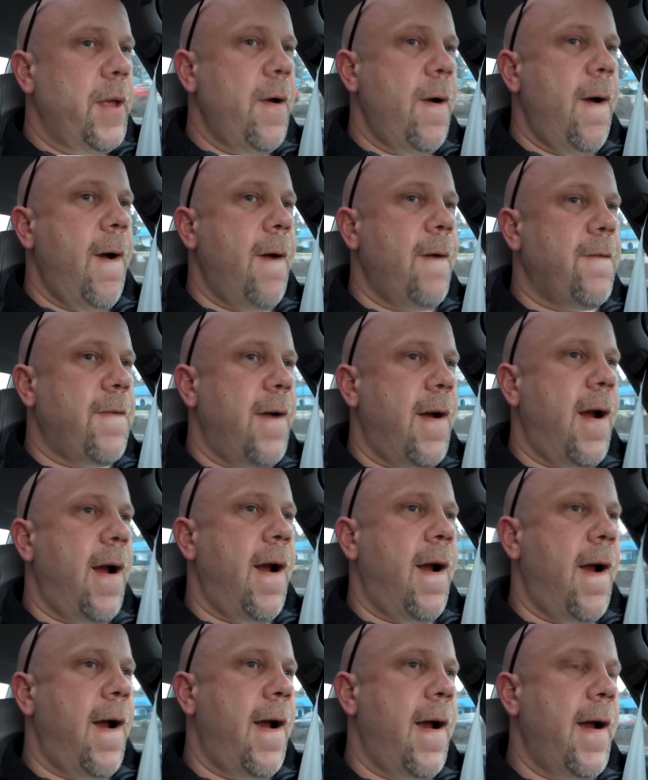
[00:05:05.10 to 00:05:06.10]

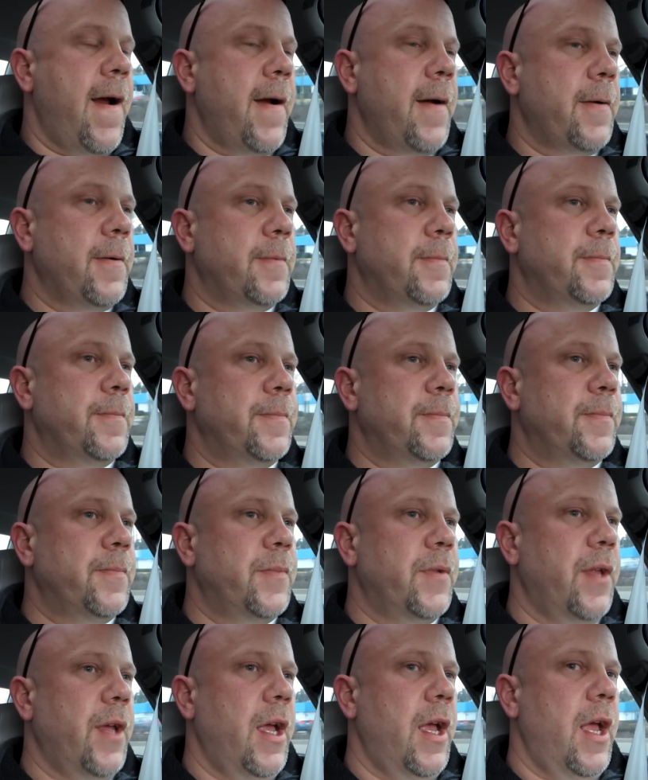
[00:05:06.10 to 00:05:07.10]

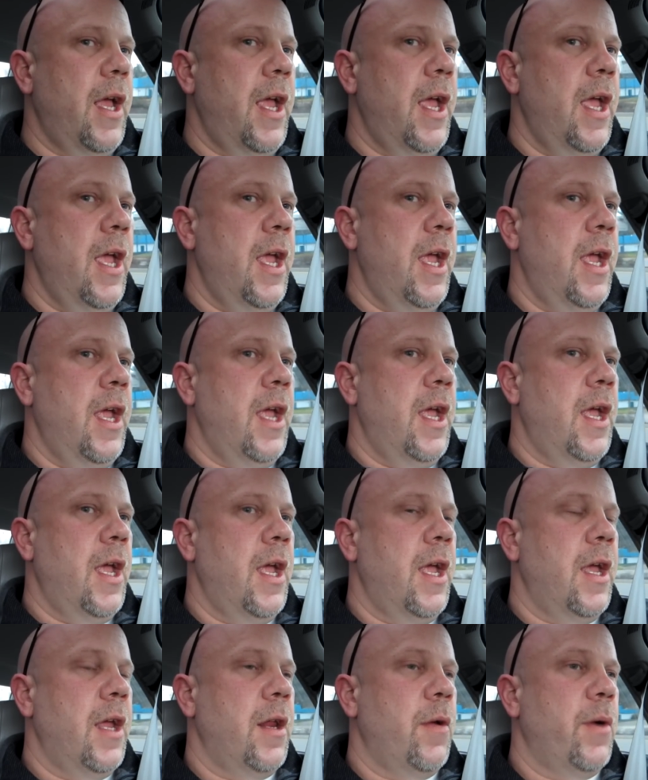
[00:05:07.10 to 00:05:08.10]
Coffee.
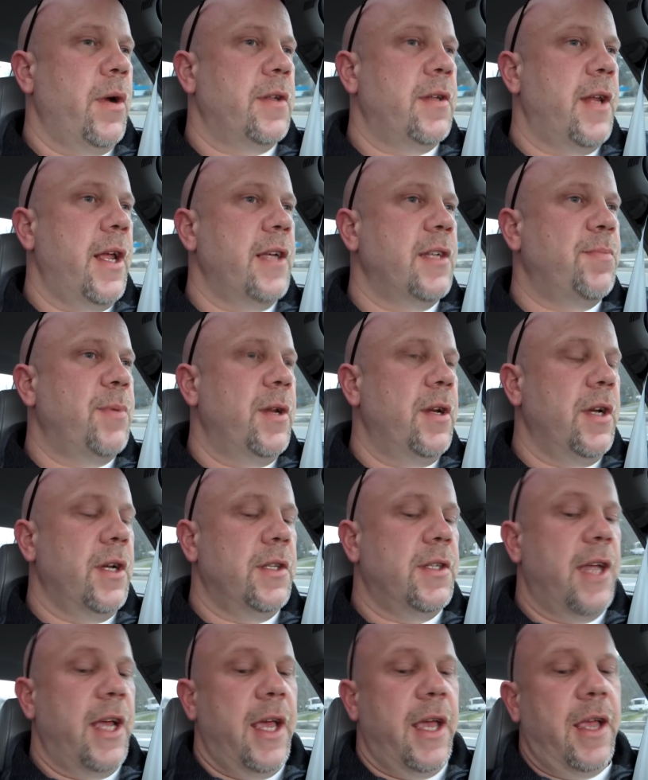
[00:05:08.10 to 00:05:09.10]
Anyway, today's been a good
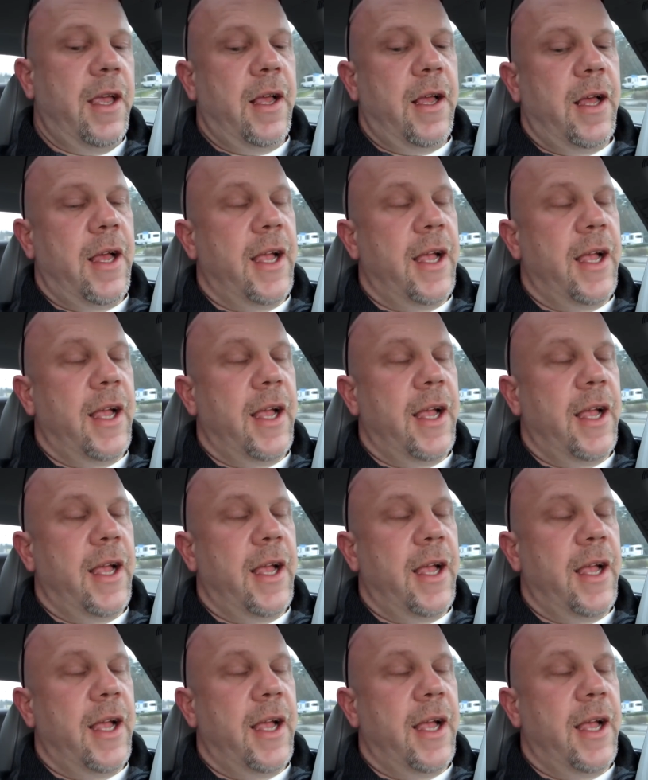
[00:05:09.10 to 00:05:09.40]
day.